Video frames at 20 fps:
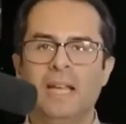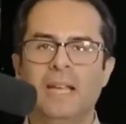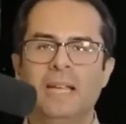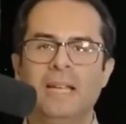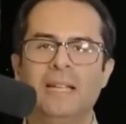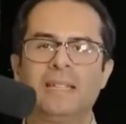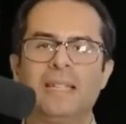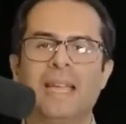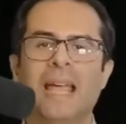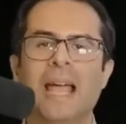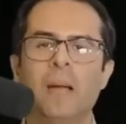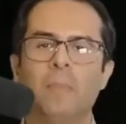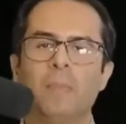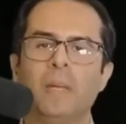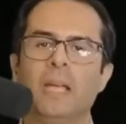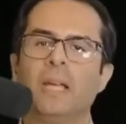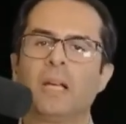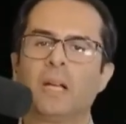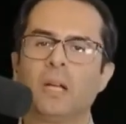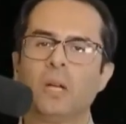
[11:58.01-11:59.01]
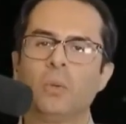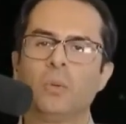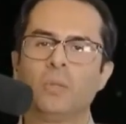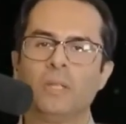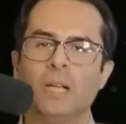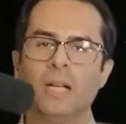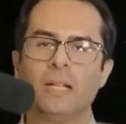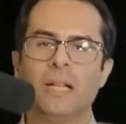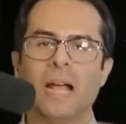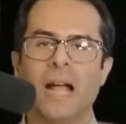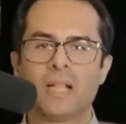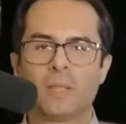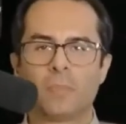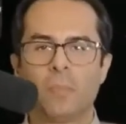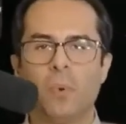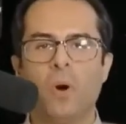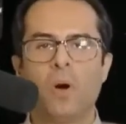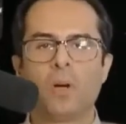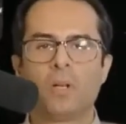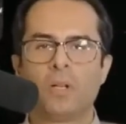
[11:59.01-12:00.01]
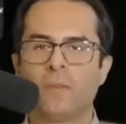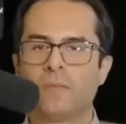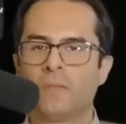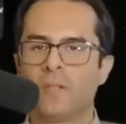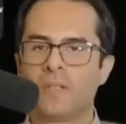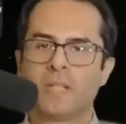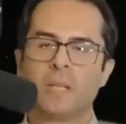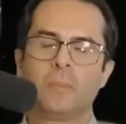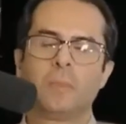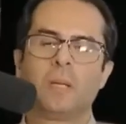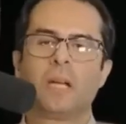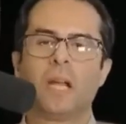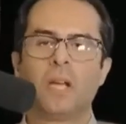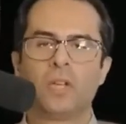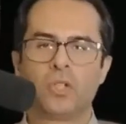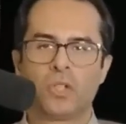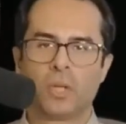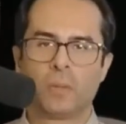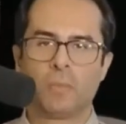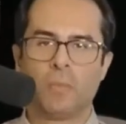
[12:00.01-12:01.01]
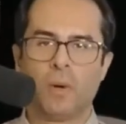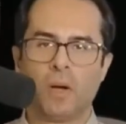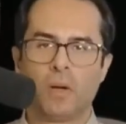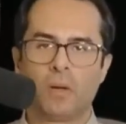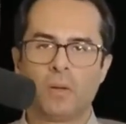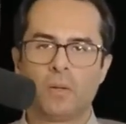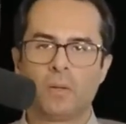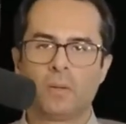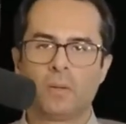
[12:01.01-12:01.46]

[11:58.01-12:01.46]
it can be included as part of the simulation model.